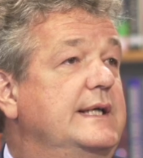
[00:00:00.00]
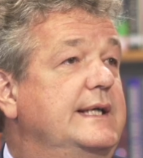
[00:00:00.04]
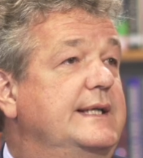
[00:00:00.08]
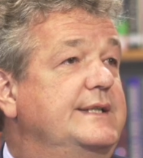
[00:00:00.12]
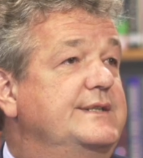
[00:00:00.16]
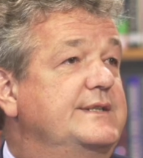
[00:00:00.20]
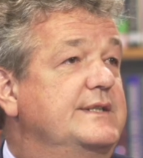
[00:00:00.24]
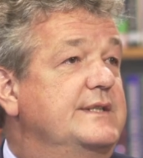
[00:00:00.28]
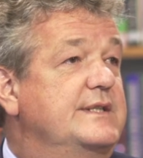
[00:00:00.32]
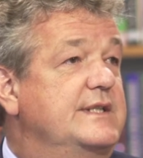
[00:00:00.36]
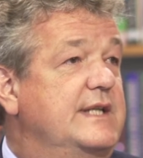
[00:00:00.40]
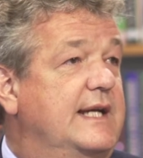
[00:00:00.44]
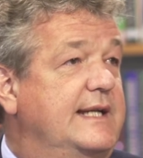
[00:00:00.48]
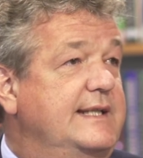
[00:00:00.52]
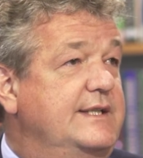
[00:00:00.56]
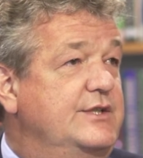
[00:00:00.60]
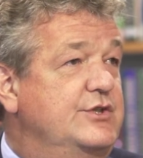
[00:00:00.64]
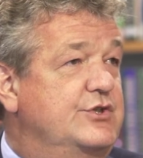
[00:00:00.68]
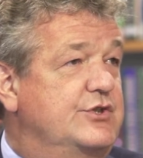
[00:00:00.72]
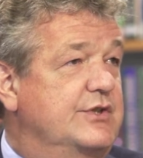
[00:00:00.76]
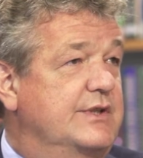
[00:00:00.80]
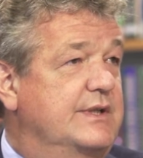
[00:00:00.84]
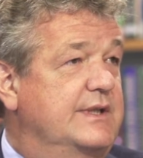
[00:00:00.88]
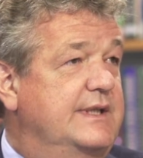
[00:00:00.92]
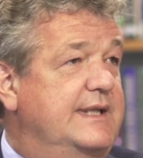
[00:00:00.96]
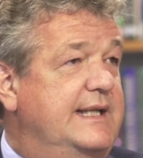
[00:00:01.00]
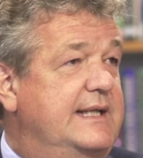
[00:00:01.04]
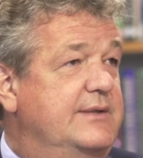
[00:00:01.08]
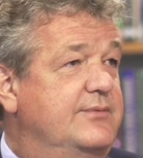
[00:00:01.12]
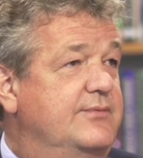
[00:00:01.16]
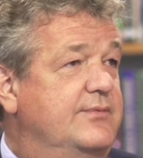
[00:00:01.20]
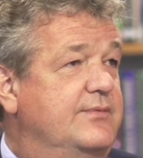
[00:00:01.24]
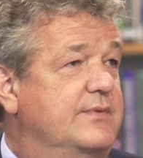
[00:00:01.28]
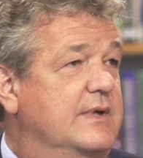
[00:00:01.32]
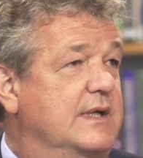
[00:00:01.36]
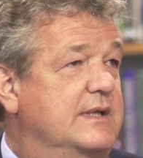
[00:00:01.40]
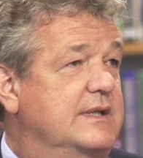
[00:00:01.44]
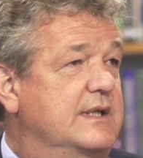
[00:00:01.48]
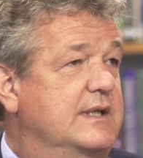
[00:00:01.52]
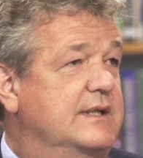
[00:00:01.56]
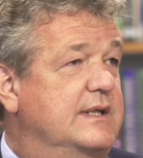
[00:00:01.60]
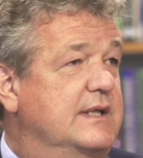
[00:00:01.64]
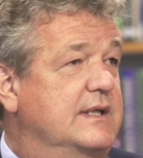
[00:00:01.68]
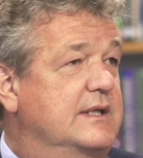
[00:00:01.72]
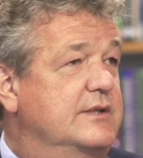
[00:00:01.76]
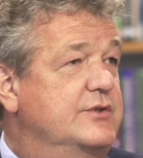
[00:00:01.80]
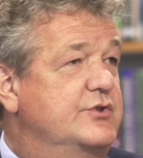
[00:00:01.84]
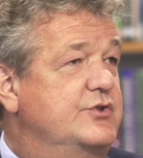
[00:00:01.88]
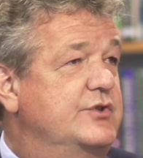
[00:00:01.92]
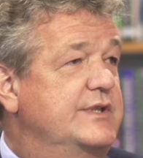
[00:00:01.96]
is in danger if a
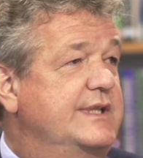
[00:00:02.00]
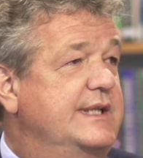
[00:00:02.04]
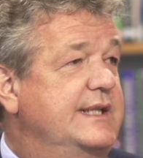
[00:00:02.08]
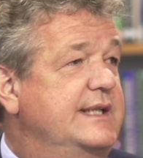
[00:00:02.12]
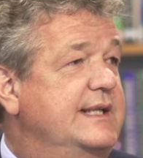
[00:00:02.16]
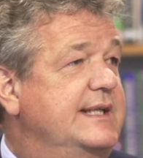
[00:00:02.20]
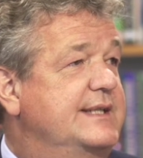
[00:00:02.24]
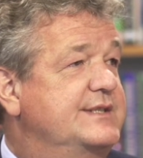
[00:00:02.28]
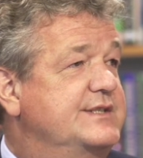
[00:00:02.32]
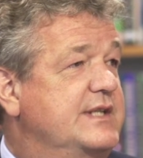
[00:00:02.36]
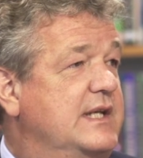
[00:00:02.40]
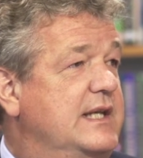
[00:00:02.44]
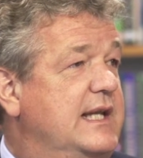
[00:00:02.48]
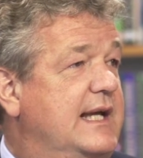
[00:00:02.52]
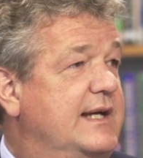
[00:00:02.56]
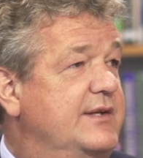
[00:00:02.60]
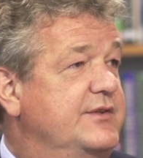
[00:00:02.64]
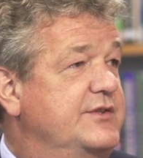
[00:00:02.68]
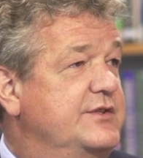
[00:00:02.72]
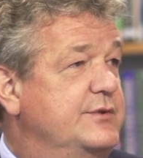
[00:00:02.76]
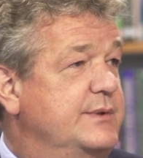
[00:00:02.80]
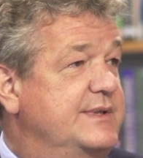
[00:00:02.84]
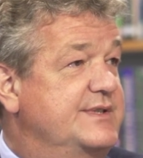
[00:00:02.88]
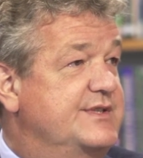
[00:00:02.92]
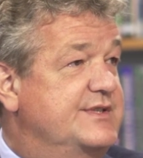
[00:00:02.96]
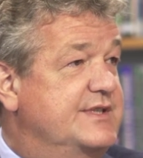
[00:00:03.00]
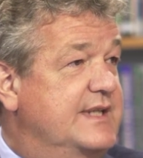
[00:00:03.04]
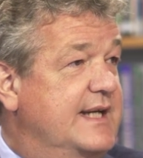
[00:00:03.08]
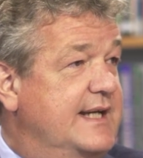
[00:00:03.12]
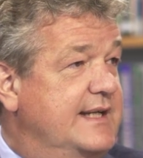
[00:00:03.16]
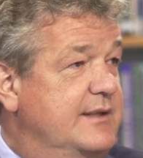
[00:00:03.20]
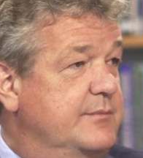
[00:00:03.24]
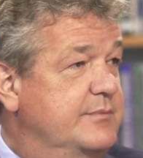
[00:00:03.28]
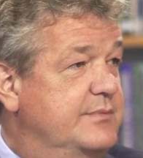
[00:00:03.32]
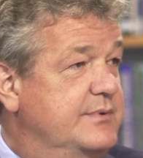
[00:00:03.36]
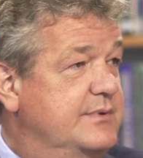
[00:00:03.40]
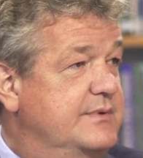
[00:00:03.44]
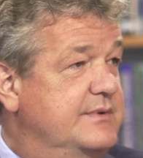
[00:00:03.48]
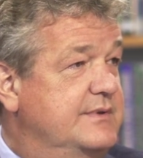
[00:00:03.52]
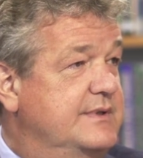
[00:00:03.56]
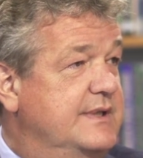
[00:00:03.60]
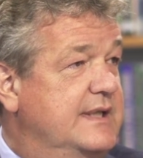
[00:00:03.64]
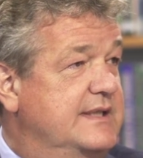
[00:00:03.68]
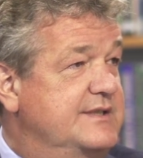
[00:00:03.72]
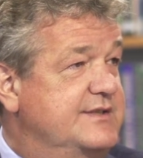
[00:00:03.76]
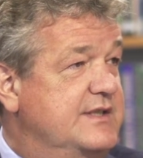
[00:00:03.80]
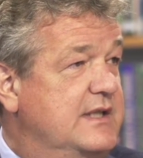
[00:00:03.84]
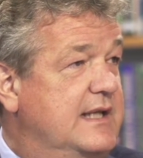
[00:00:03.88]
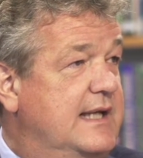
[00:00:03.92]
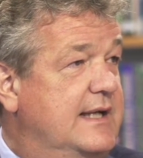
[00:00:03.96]
country is allowed to escape,
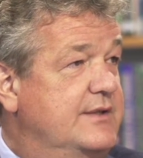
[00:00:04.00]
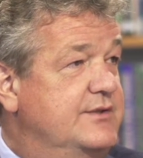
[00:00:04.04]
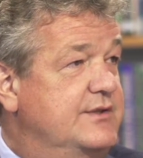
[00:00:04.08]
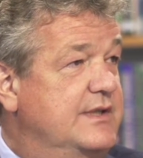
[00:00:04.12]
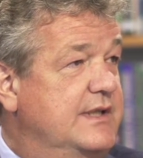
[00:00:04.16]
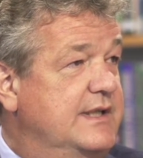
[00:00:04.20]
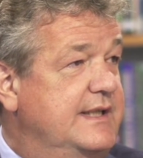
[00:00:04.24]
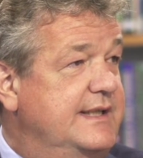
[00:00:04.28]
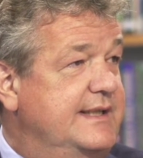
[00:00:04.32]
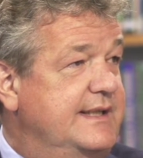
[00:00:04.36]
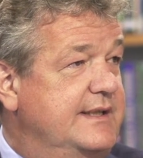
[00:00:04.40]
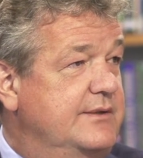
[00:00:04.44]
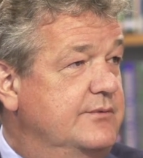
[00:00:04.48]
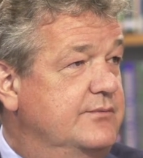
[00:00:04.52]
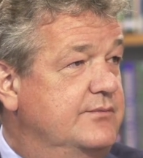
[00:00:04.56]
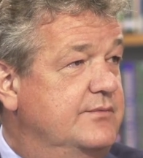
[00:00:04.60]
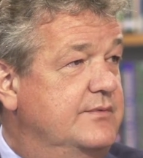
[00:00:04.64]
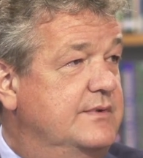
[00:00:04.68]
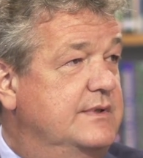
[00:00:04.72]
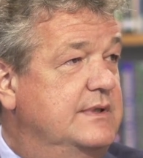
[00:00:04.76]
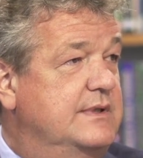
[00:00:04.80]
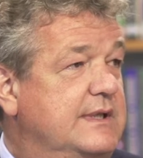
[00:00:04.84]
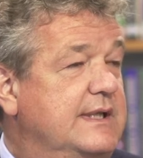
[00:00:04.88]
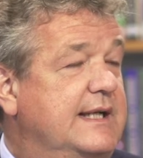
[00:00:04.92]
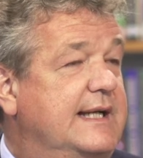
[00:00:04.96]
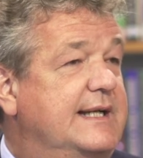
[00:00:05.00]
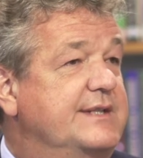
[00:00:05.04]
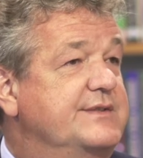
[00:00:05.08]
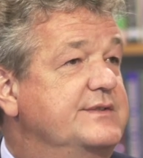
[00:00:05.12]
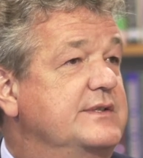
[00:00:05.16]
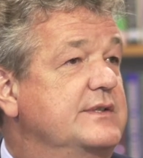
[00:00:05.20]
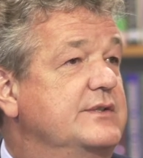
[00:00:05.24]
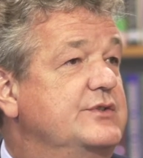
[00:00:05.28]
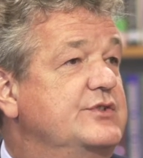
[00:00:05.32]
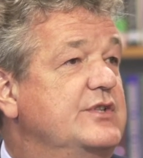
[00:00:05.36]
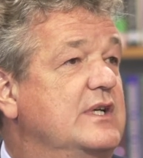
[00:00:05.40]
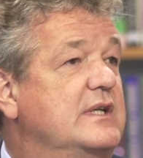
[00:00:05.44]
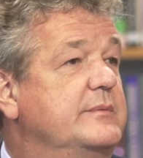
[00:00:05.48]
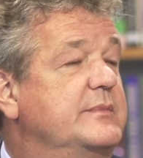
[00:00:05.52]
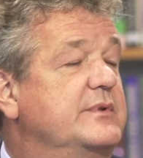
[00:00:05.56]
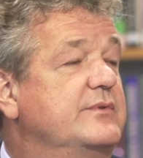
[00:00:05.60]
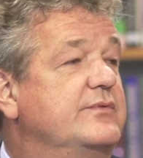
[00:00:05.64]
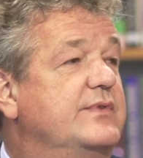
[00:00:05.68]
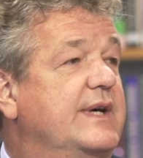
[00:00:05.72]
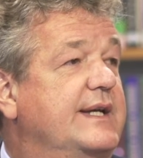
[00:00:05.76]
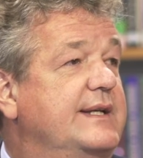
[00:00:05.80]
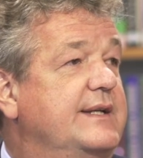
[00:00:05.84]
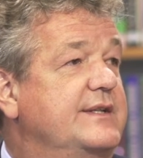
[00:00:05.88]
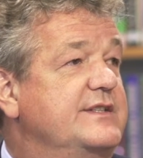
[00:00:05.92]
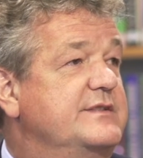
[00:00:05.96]
is allowed to leave, as the German
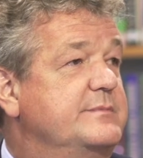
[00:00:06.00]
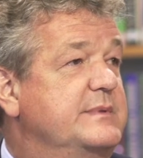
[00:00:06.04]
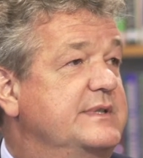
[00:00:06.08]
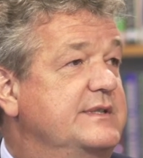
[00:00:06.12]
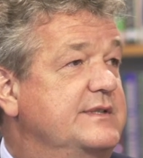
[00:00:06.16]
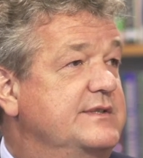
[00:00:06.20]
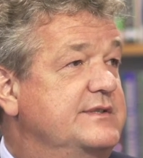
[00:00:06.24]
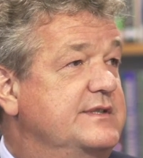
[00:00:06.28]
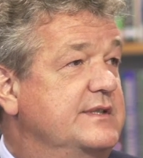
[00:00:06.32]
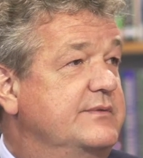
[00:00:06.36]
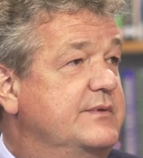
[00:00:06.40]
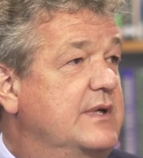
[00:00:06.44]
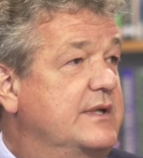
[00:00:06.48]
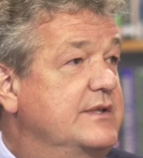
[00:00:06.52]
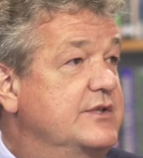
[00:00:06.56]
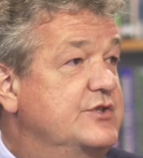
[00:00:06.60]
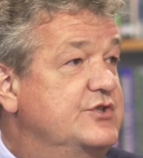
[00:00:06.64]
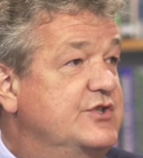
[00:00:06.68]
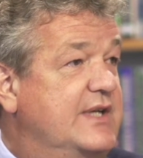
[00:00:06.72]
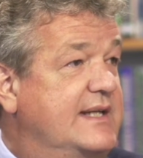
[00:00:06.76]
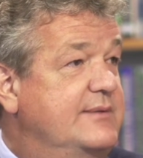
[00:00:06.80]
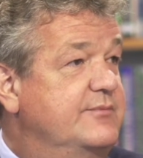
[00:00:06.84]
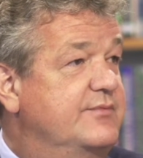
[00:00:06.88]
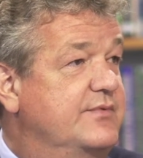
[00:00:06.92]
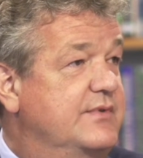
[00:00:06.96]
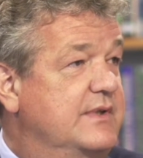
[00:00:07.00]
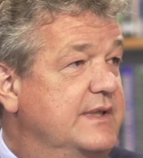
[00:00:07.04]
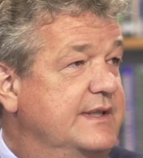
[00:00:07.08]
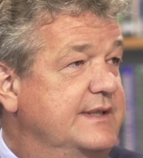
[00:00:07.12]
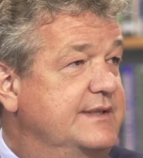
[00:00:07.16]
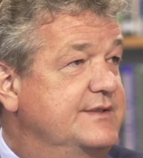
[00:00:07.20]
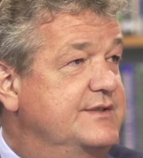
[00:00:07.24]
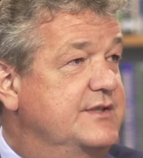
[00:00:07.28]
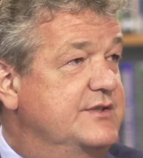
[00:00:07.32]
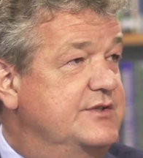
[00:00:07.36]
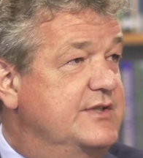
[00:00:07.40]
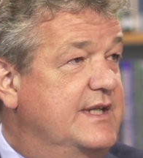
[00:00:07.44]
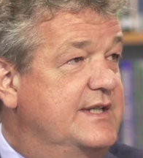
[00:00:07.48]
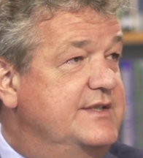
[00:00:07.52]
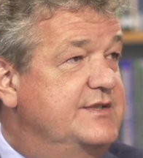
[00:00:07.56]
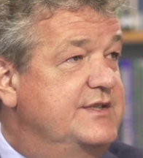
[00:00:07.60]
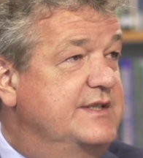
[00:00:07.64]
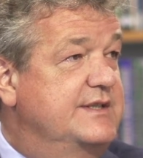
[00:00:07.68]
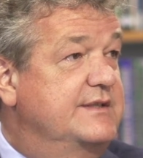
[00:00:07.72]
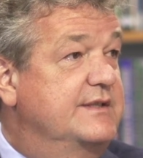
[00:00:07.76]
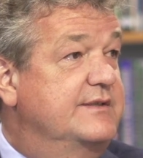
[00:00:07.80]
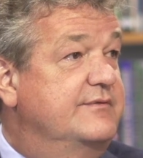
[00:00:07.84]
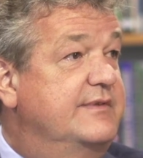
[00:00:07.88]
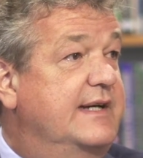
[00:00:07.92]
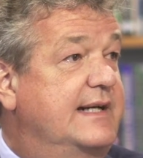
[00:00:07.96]
finance minister rather shamefully
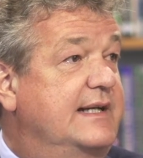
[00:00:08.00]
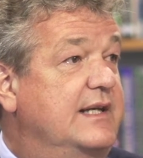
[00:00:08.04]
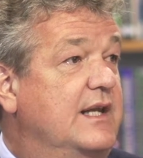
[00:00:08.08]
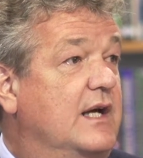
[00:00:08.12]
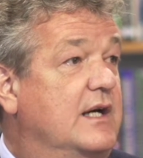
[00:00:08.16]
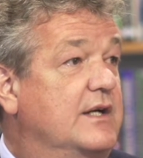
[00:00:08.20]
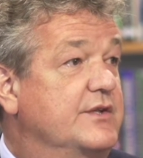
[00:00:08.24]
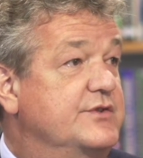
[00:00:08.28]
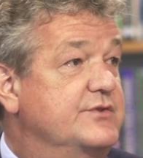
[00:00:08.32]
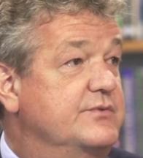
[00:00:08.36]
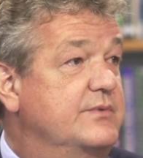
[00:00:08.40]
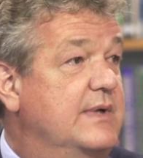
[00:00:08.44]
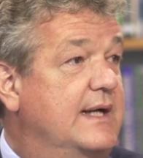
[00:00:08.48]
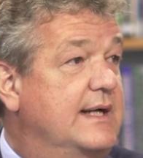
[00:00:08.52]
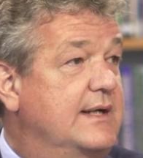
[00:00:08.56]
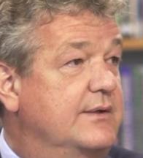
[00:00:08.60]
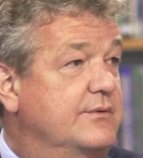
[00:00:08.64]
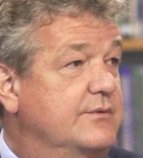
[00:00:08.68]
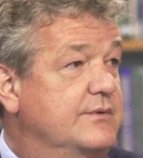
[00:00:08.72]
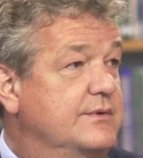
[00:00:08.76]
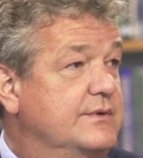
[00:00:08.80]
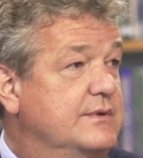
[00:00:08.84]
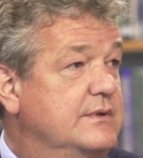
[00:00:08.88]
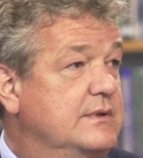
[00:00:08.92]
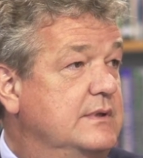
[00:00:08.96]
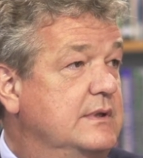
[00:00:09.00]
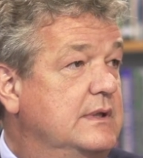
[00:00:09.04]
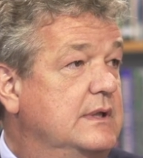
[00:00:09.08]
suggested in the very last round.